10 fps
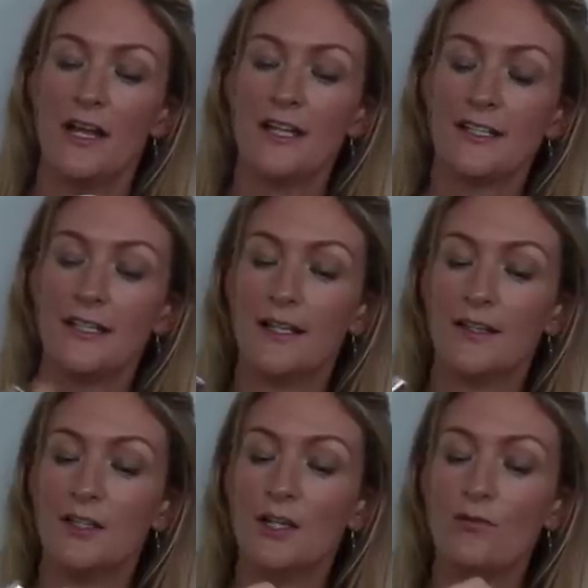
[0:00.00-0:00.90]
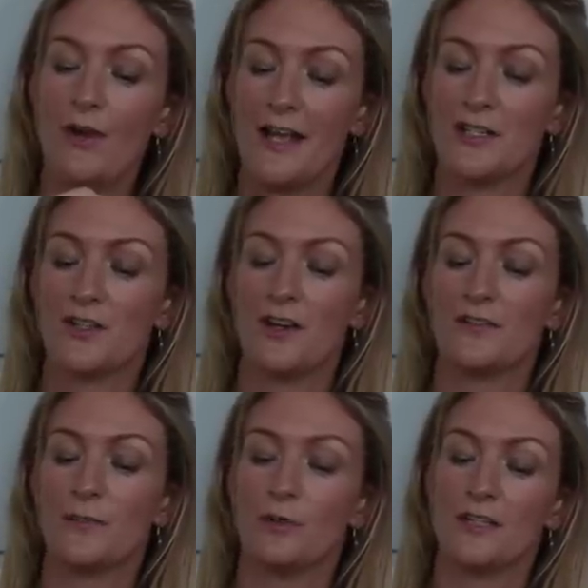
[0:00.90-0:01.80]
It's a new range that
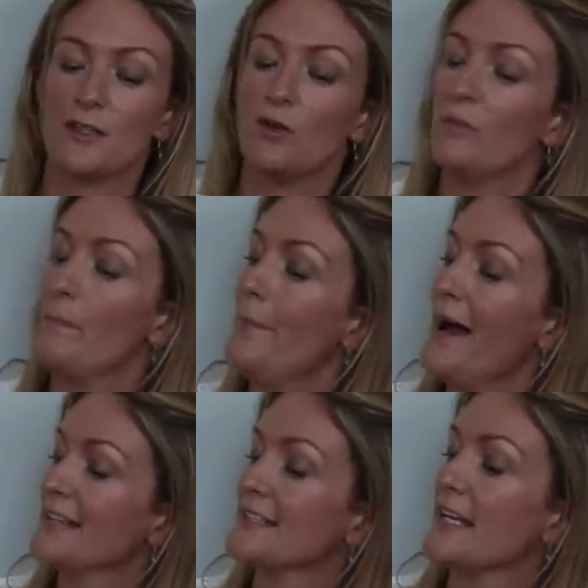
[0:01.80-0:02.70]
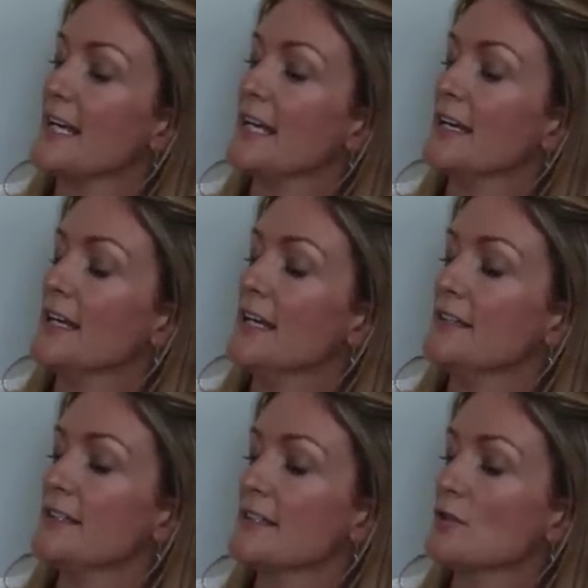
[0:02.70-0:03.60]
I've spotted called Bagsy.
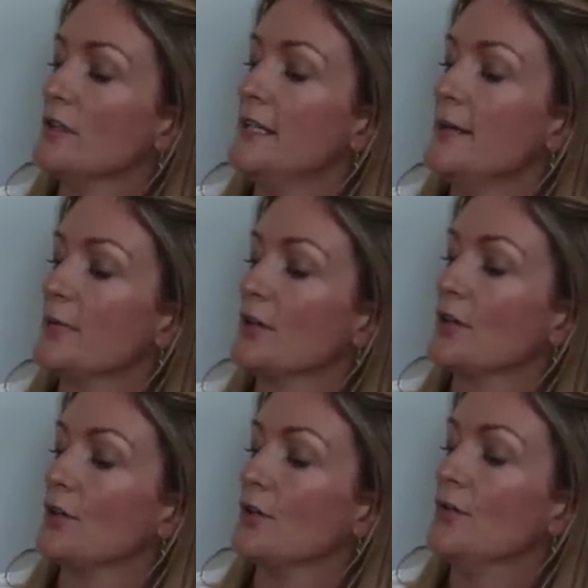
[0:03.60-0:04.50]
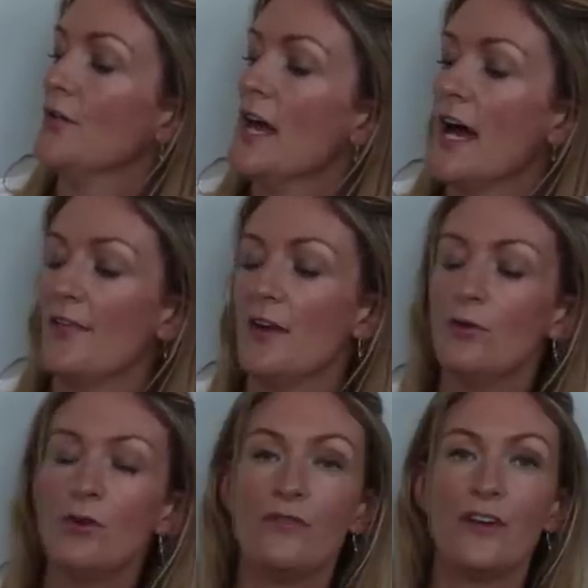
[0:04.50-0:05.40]
This is called Lip Cocoon, and
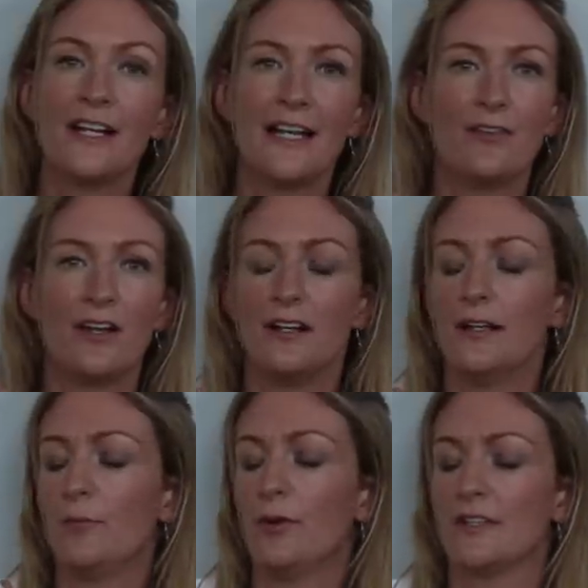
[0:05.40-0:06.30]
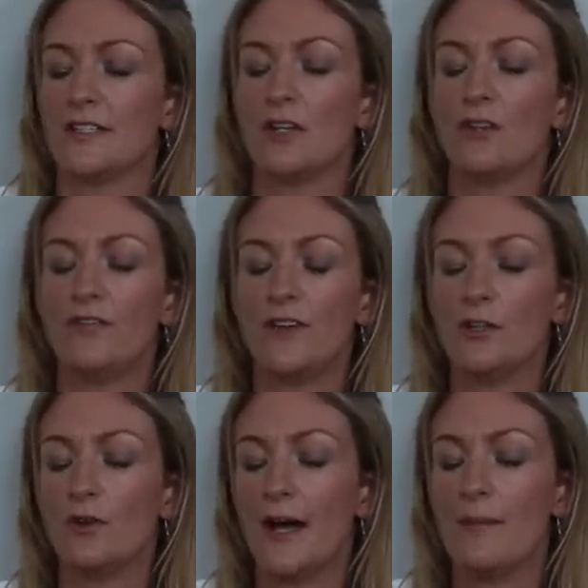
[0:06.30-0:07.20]
they're all very clever little products that you can
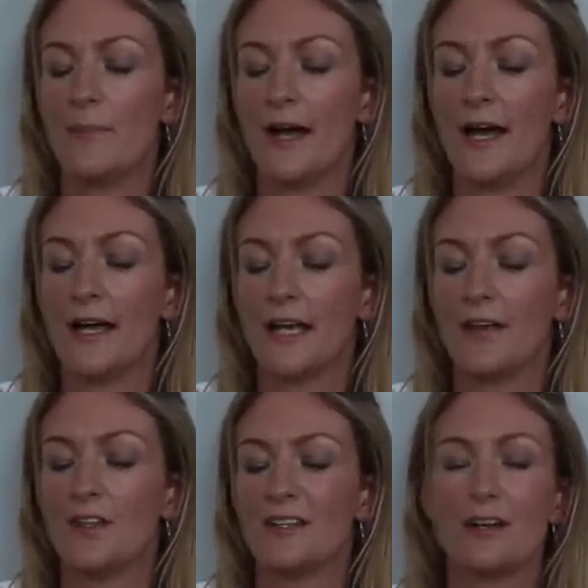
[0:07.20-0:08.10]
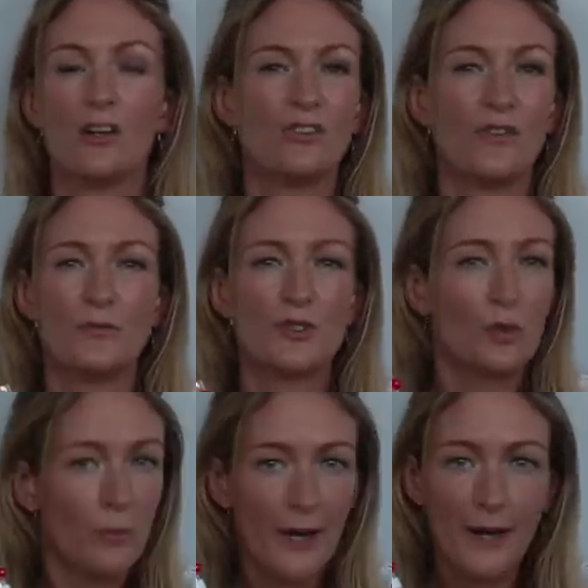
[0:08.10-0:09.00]
fit in your handbag, and that a lot of them
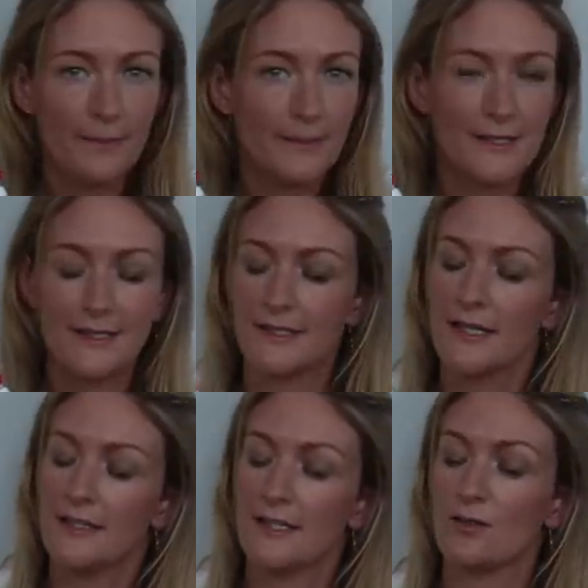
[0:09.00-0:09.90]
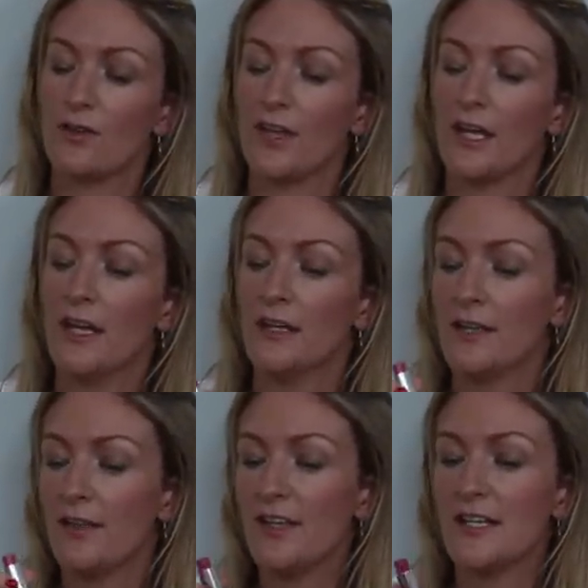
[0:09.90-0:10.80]
dual purpose, that sort of thing.
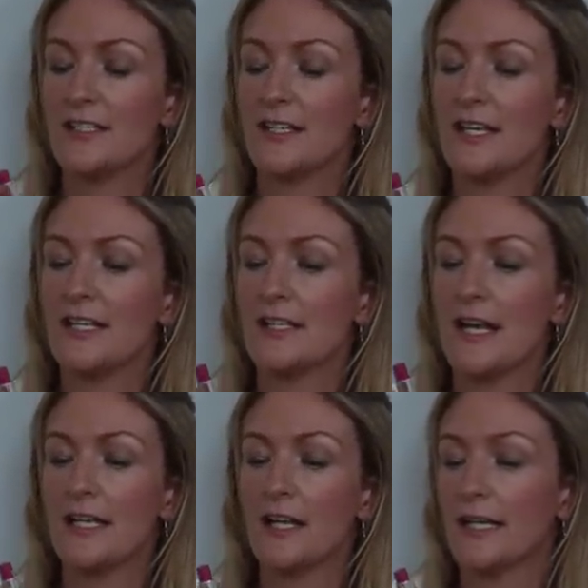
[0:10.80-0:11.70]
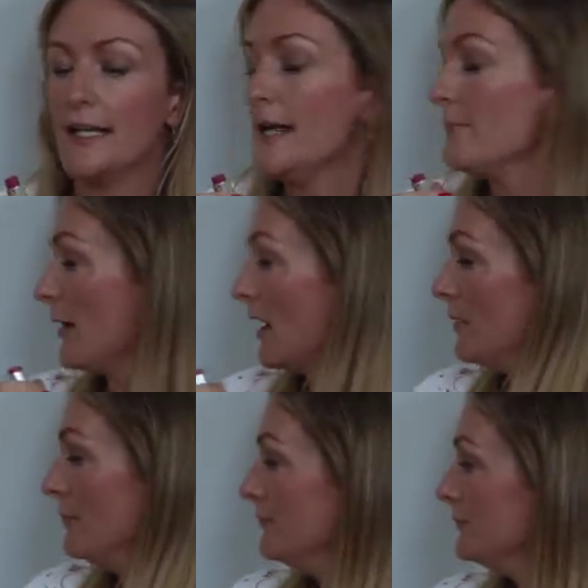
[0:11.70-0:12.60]
Now this is like a lip
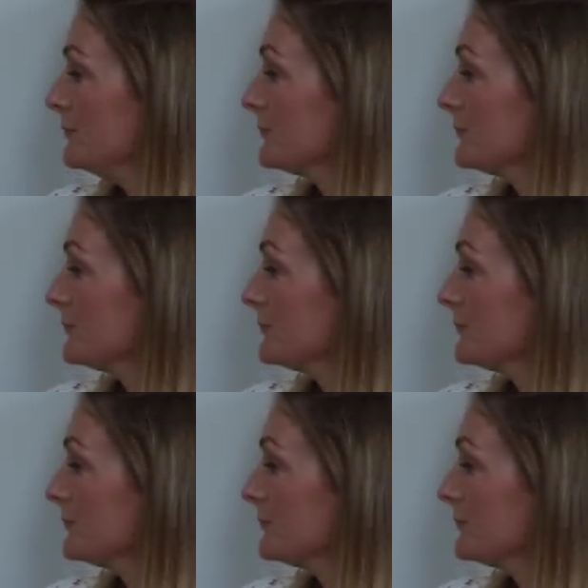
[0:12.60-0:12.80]
balm,